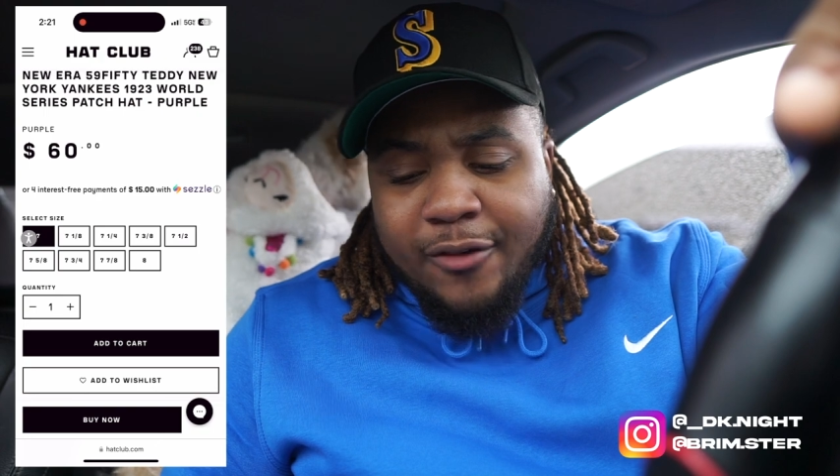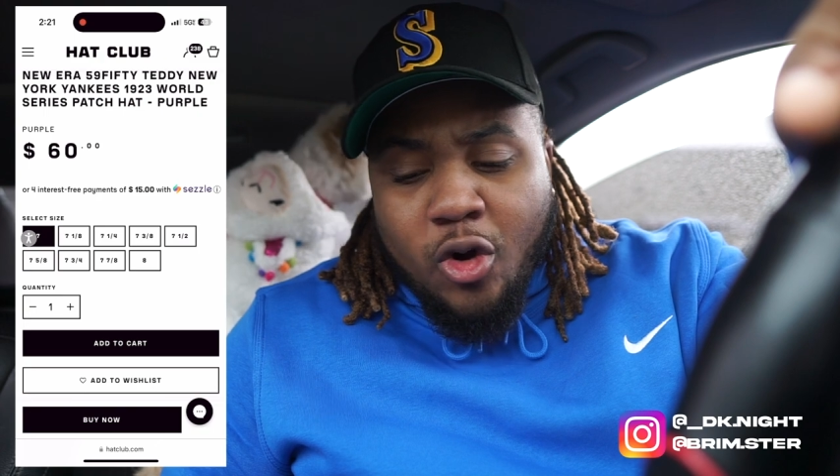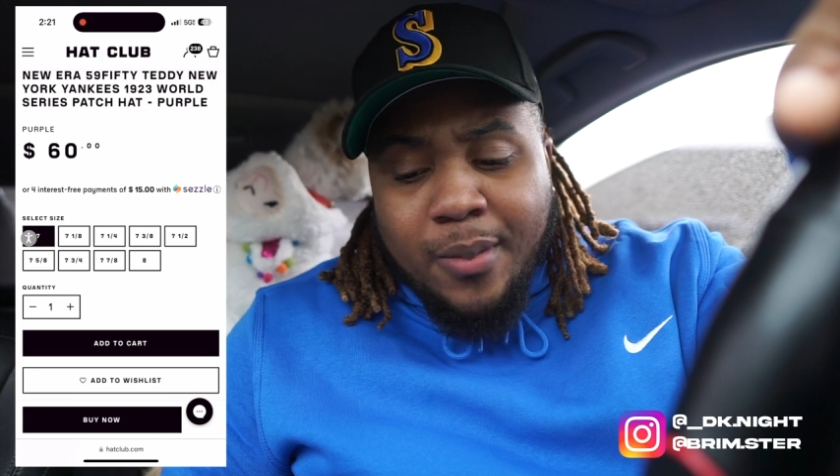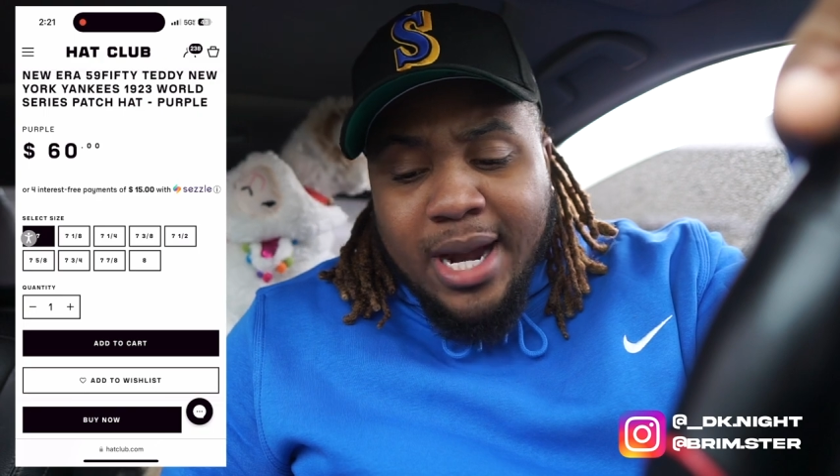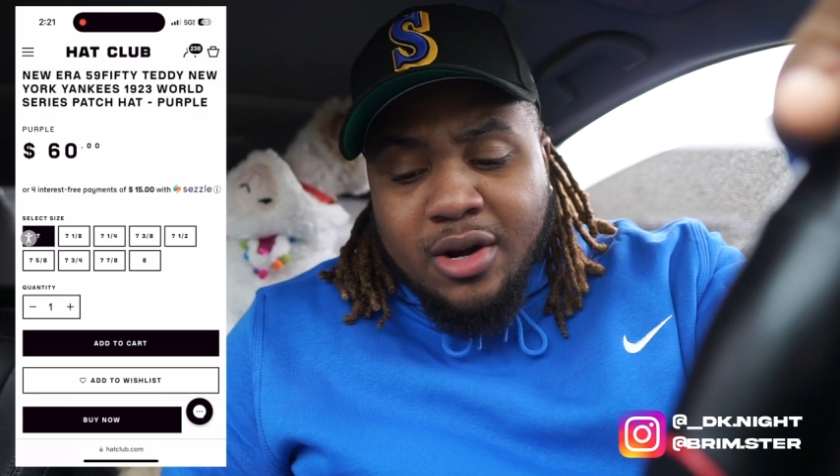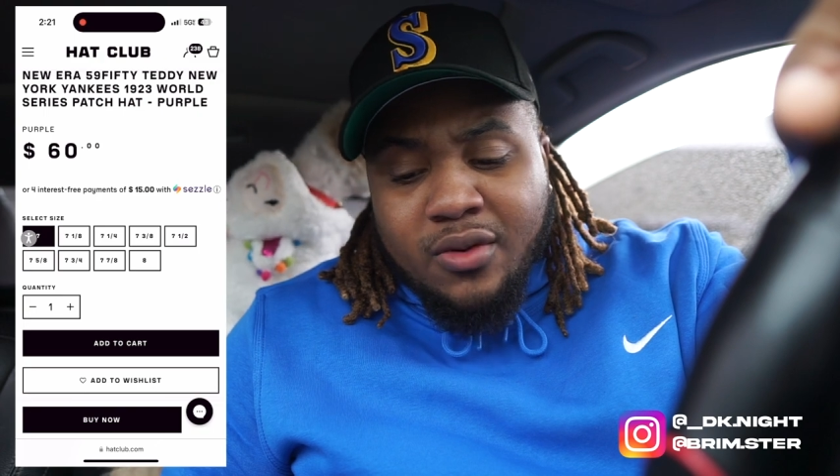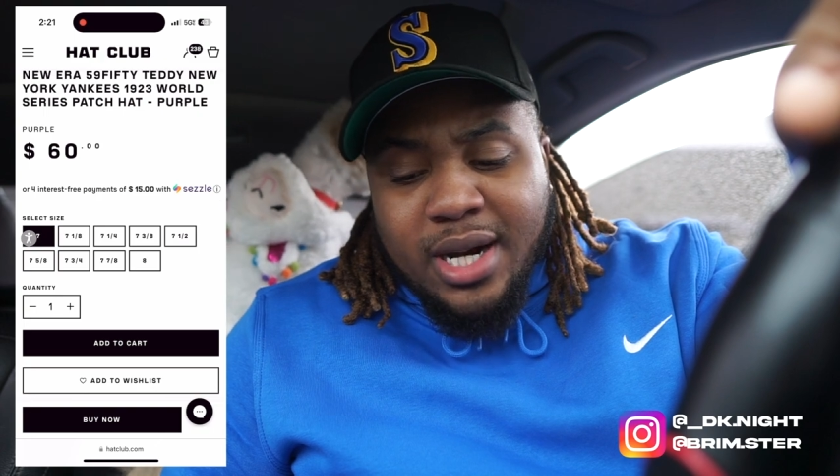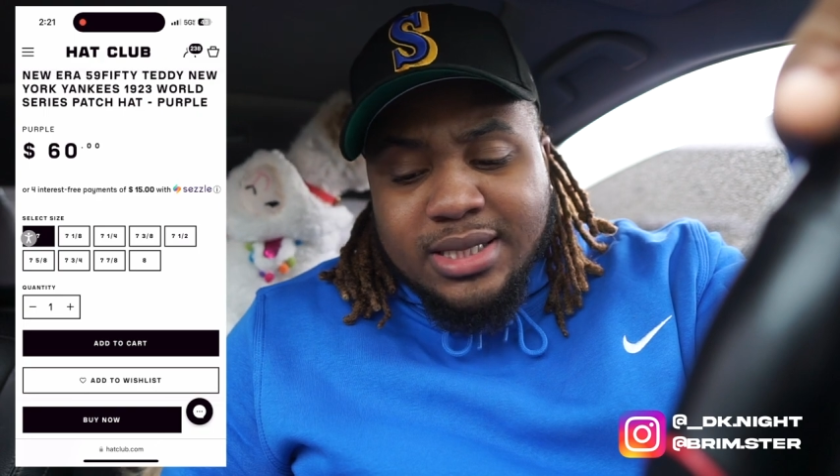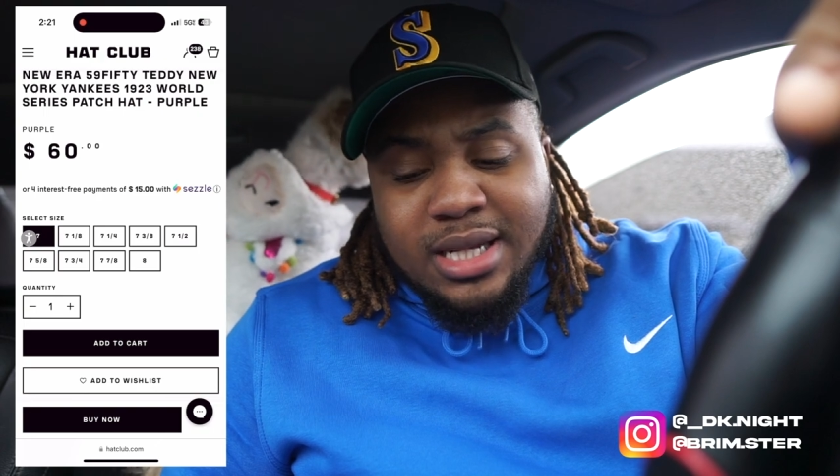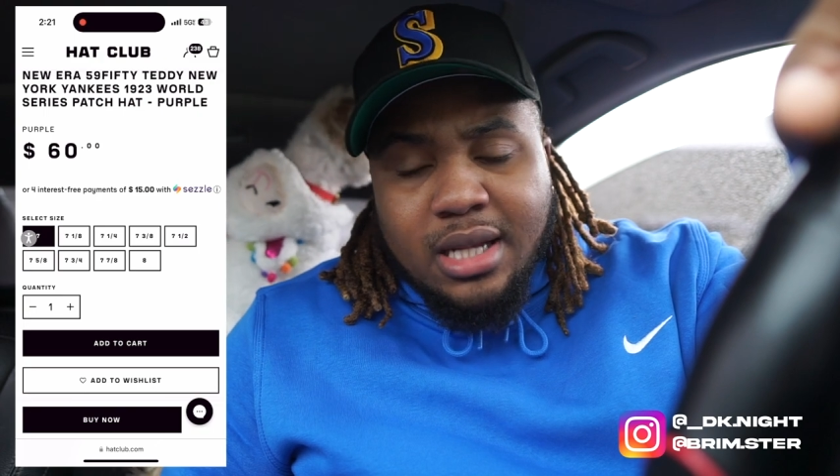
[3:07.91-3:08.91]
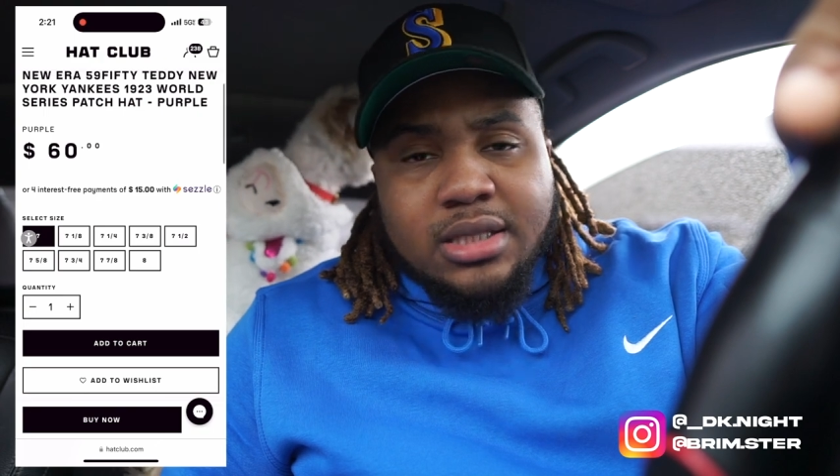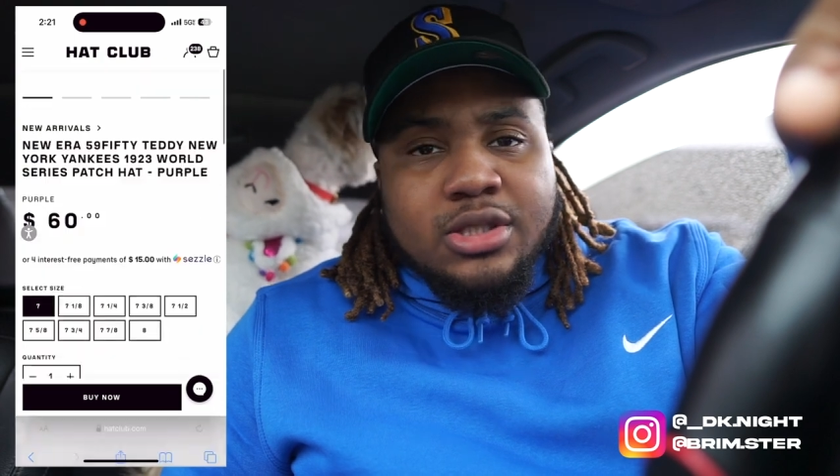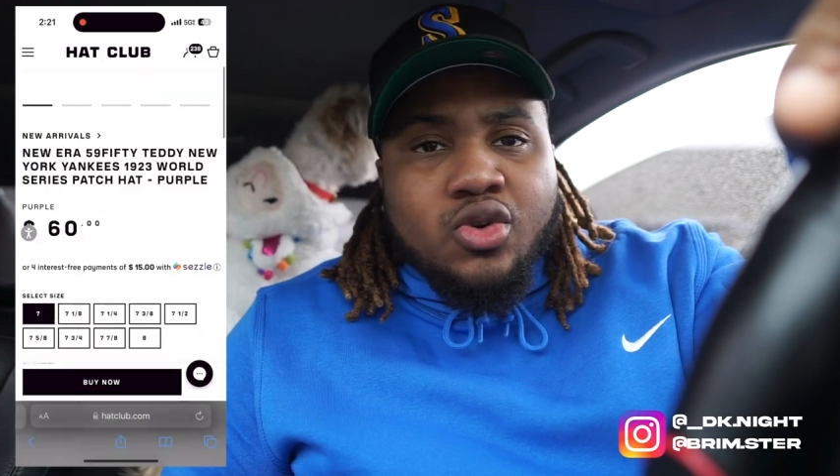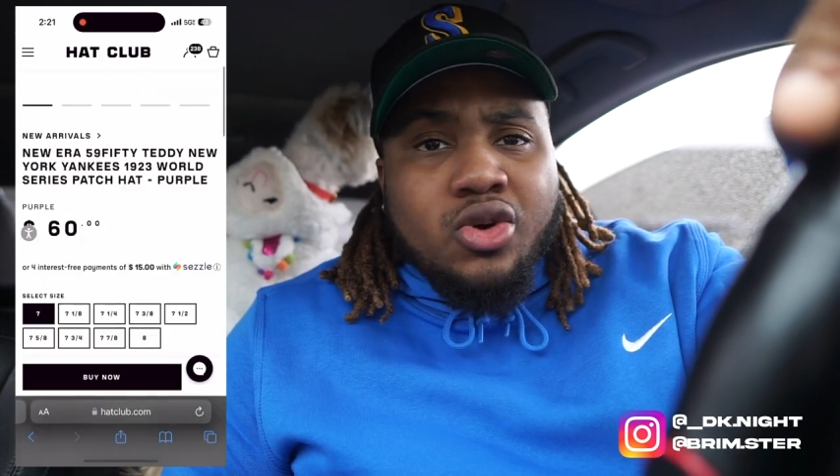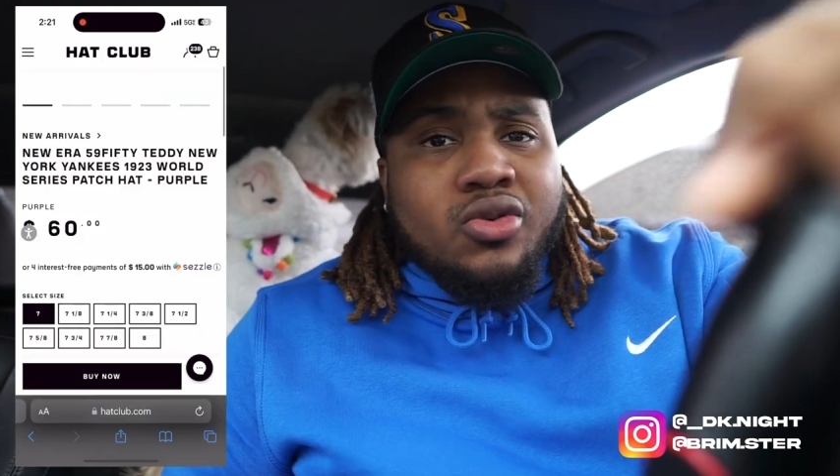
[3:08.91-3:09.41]
I hope I got the right size
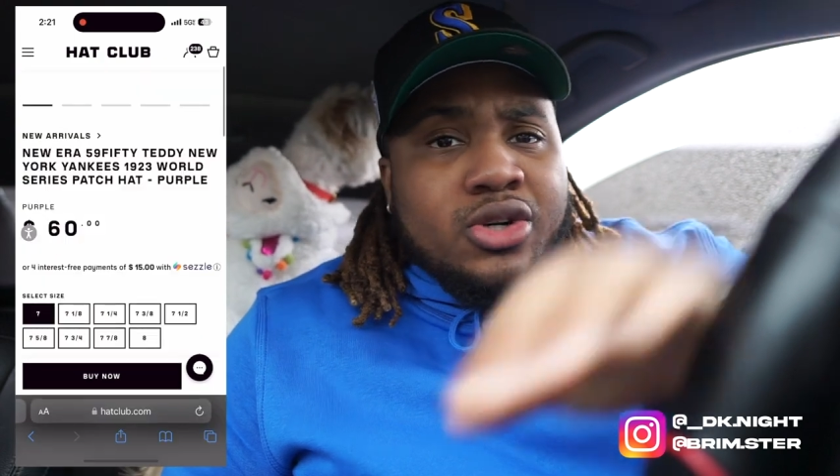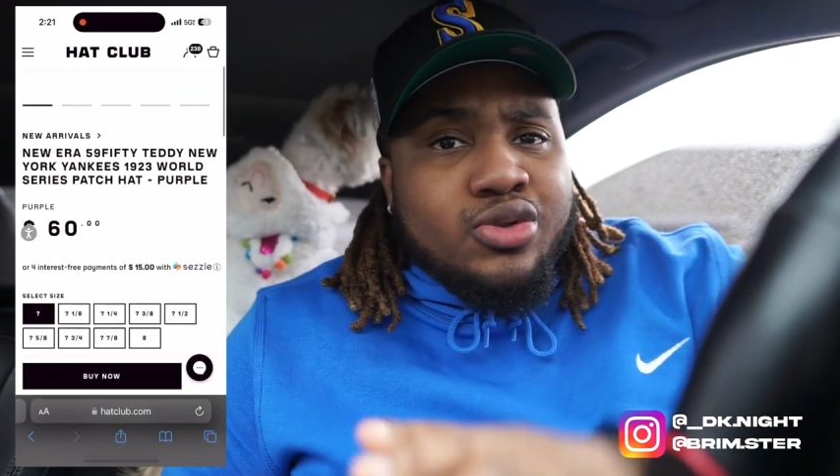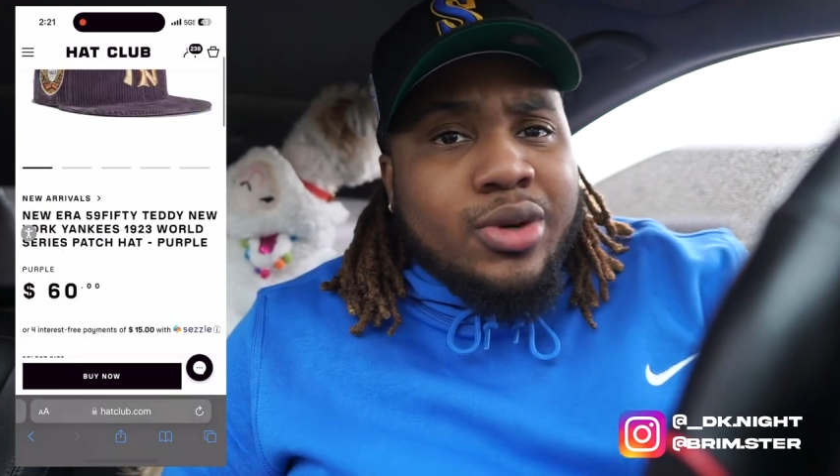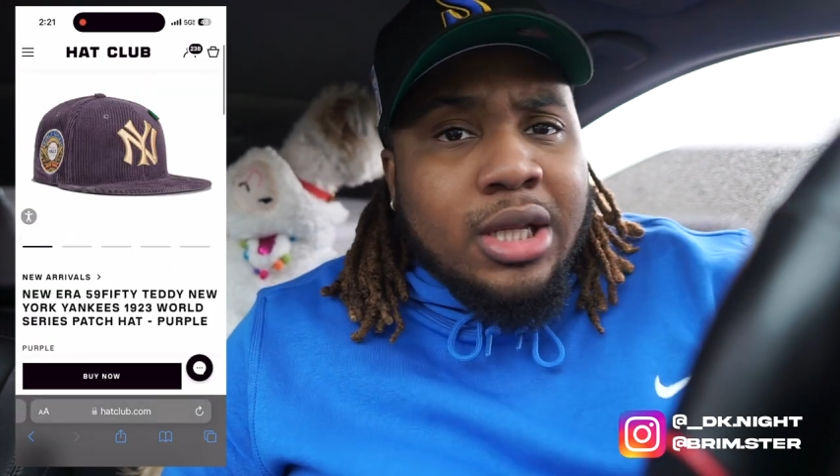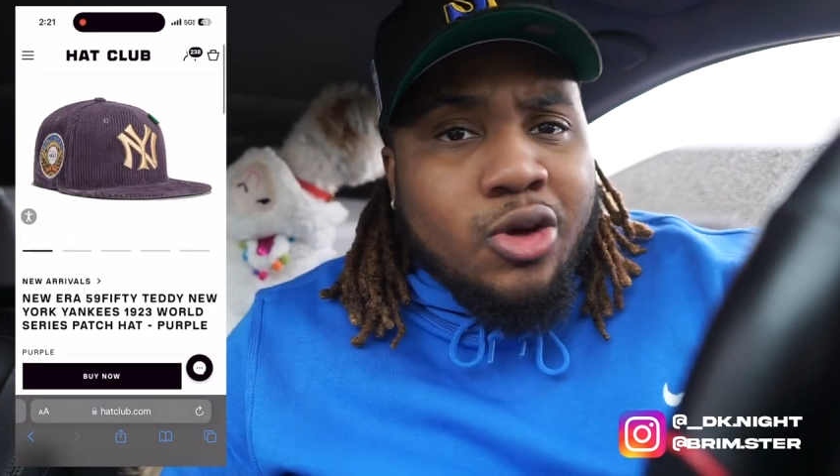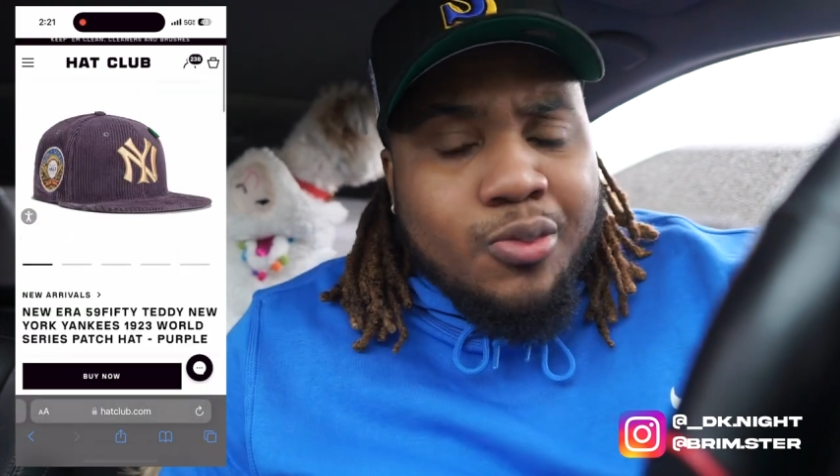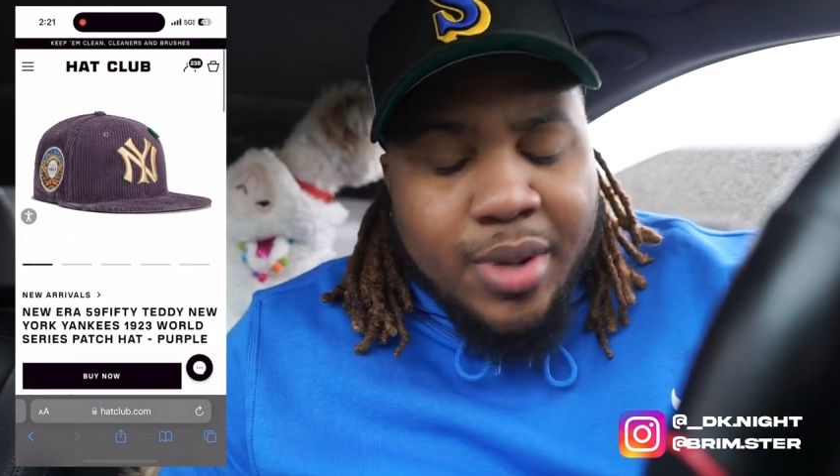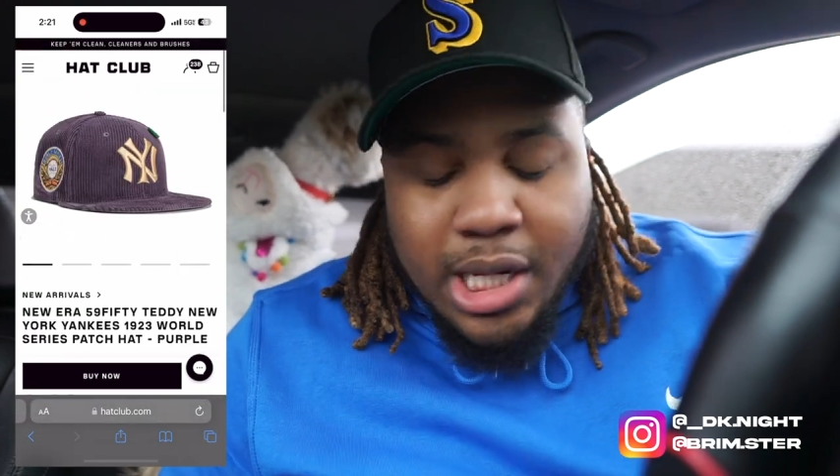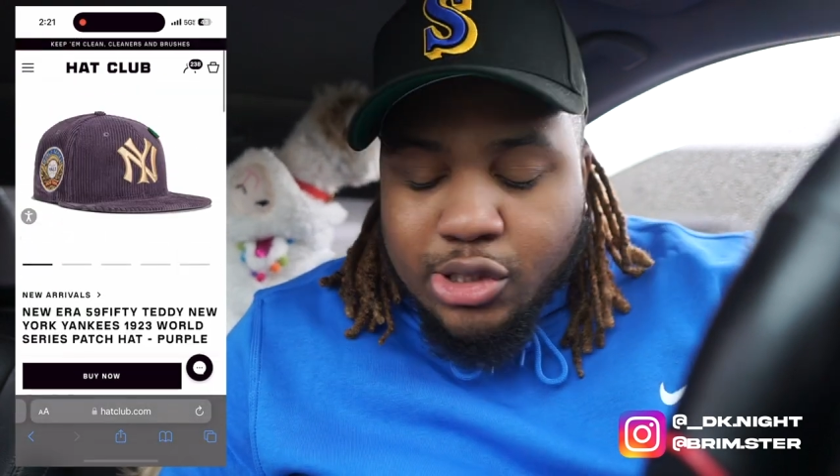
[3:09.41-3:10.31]
because corduroys run a little big,